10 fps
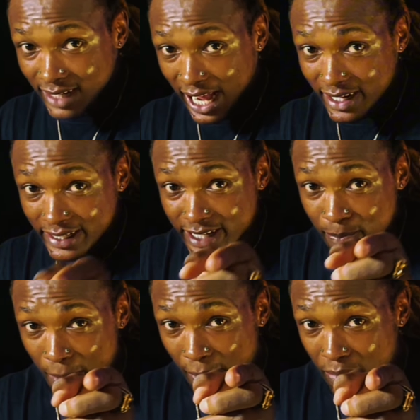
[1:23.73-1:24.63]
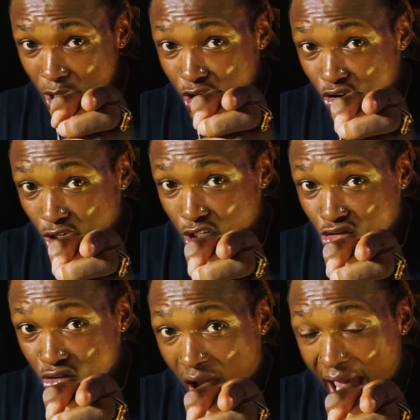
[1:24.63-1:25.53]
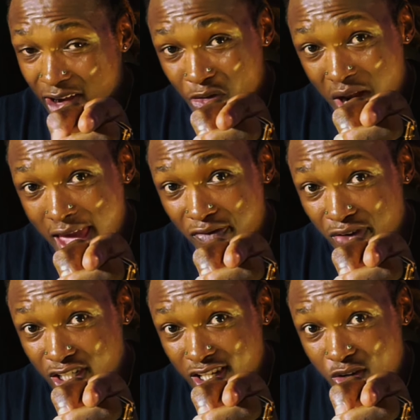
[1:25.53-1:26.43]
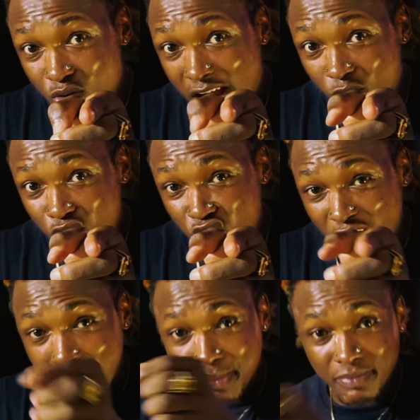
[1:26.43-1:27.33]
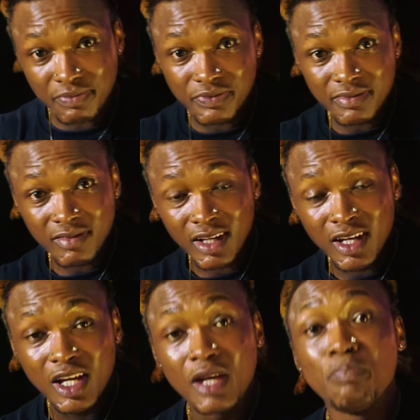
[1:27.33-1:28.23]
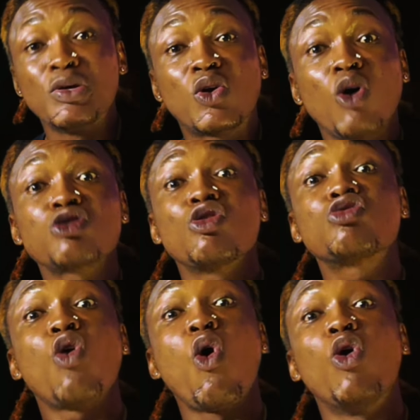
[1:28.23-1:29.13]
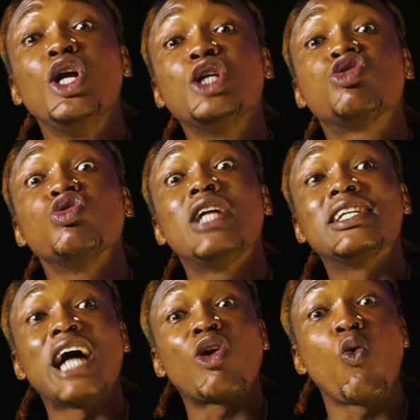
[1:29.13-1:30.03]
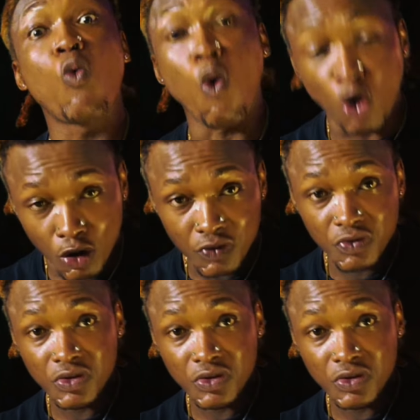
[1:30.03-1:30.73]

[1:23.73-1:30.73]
Now they say, Papa Bio, you know they try. Only a first little, I don't chap. Because not to only Jules the Jalo work.